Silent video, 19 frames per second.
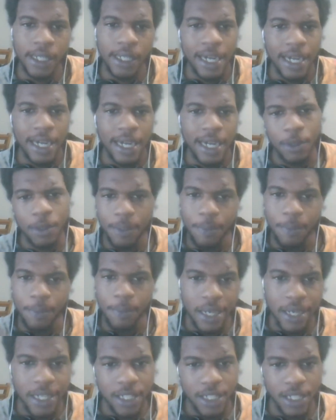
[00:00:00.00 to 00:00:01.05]
how you want the
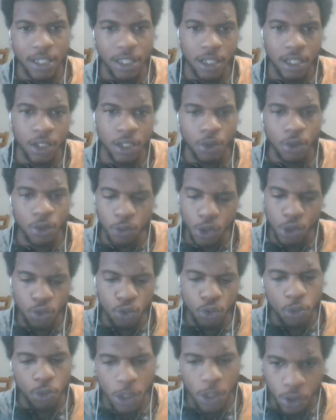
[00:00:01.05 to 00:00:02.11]
page to look, what you
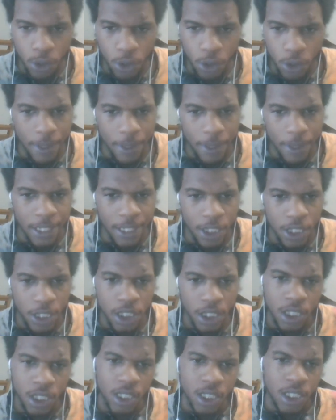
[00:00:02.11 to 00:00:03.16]
want on the page.
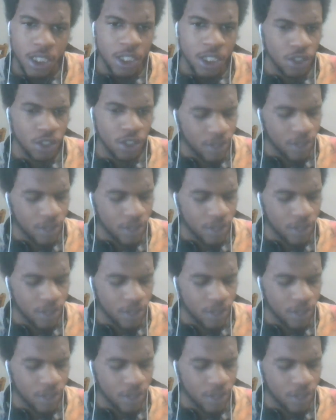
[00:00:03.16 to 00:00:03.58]
It's gonna take